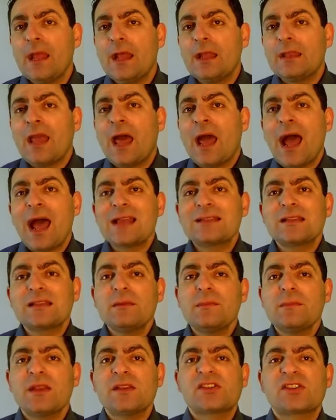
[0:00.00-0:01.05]
Now, as I
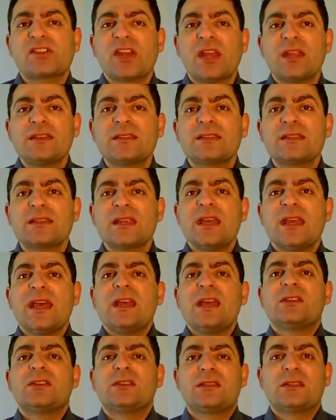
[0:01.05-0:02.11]
mentioned,
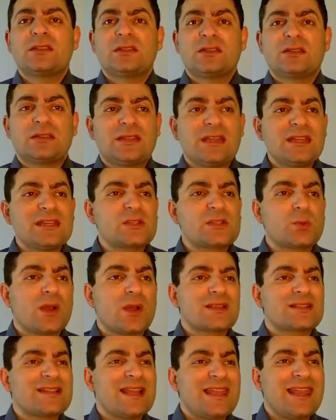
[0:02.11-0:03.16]
this
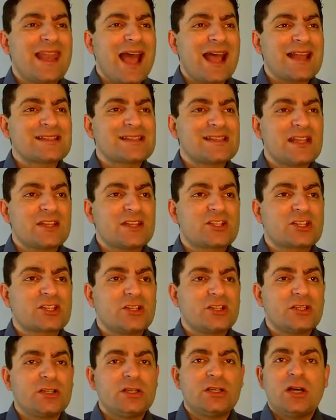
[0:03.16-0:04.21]
was the last
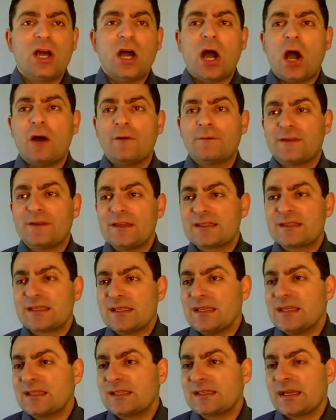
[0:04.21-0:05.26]
lecture of this
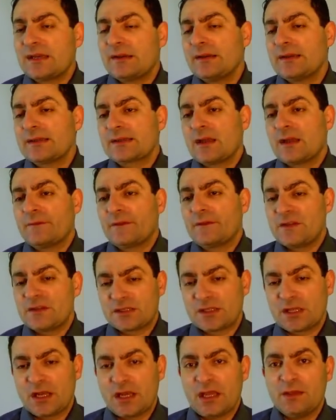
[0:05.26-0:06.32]
E-series of
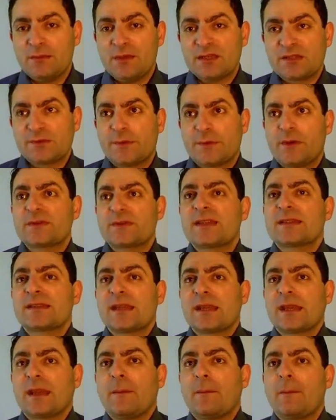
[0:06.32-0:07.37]
digital image
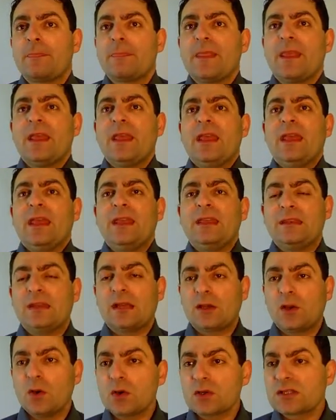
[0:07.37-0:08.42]
processing. In the
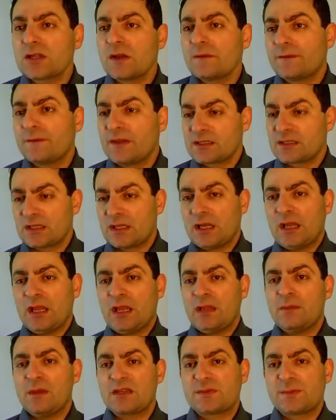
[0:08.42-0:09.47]
course of digital
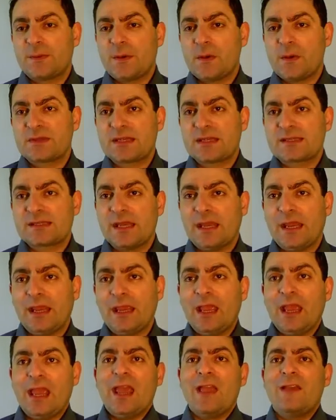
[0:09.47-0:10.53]
image
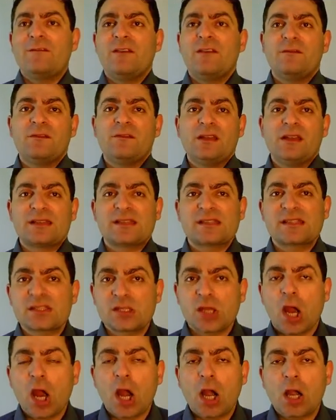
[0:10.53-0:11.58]
processing, we will
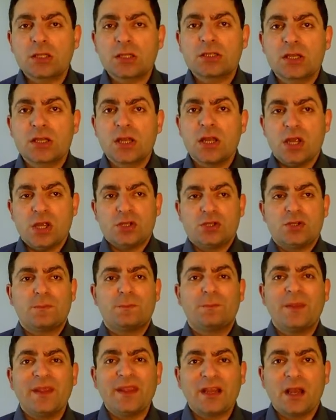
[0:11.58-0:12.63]
start to
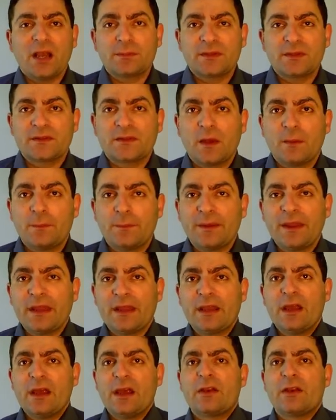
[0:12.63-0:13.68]
pick up the
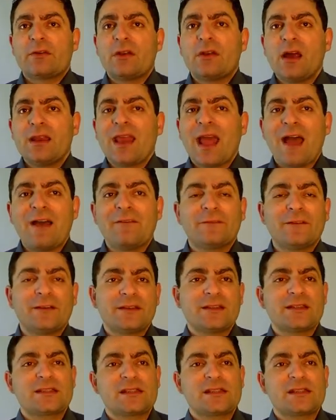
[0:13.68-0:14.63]
topic right after this